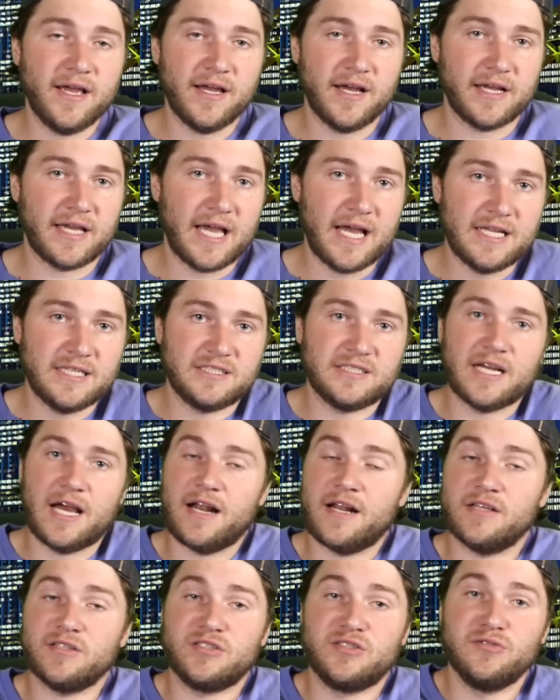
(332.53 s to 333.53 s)
Again, shout
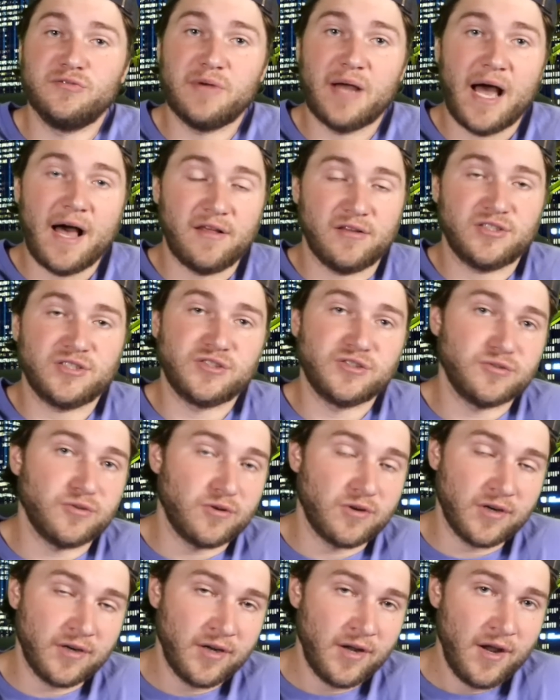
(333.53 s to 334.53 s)
out to Alex
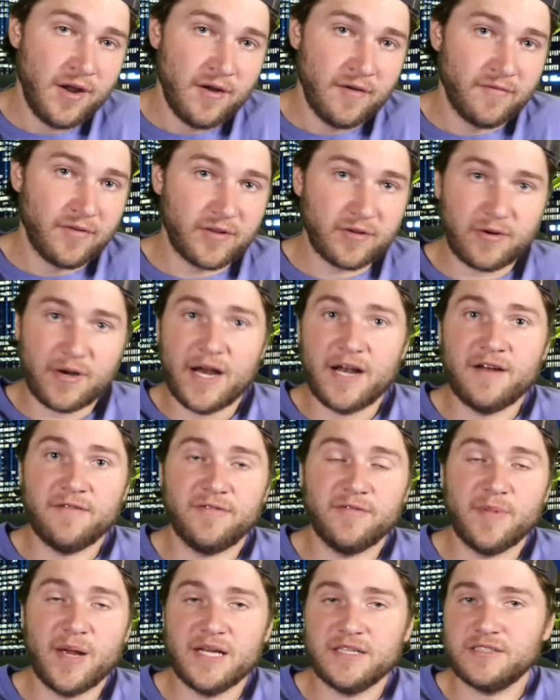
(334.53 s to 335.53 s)
Kazora for the great
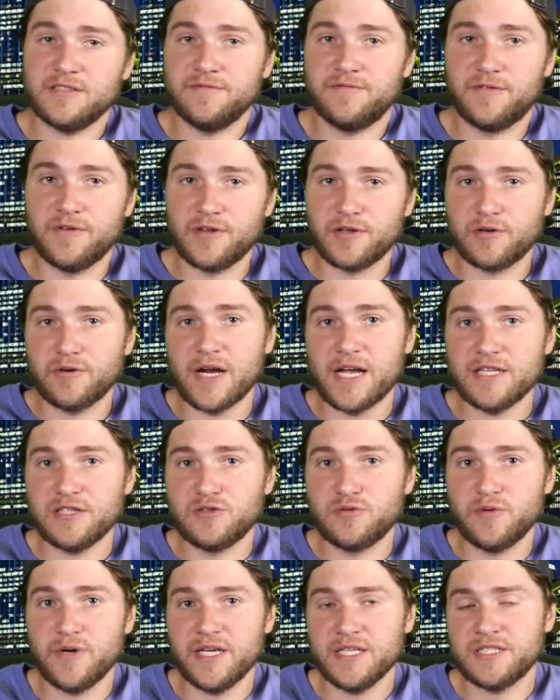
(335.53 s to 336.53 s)
information, for the great
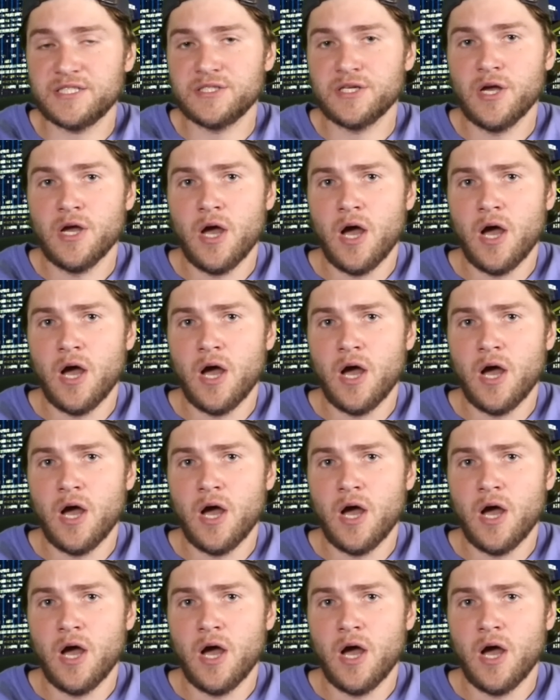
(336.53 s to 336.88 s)
tweets.